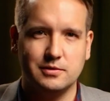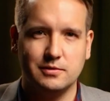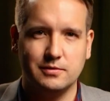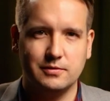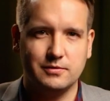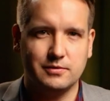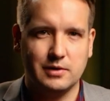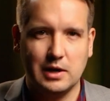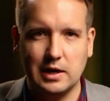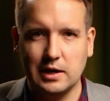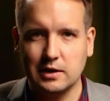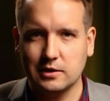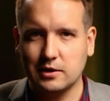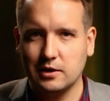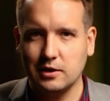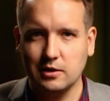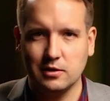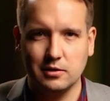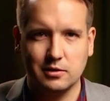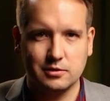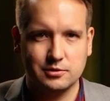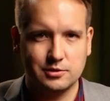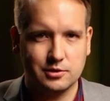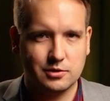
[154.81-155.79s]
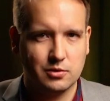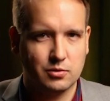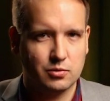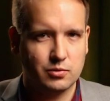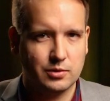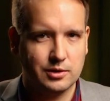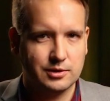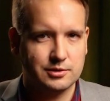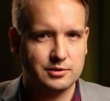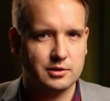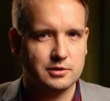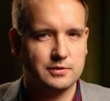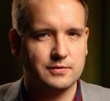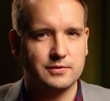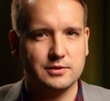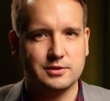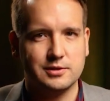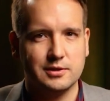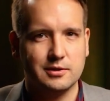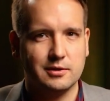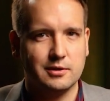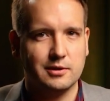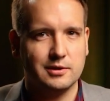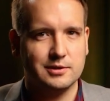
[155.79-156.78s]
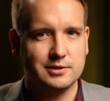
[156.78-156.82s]
of archaeological research
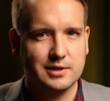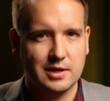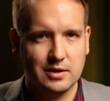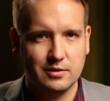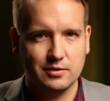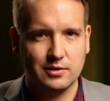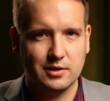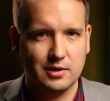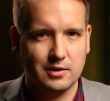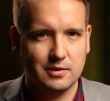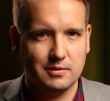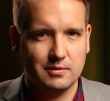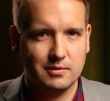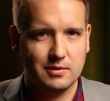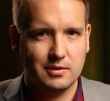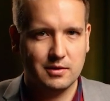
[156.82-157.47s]
facilities out there.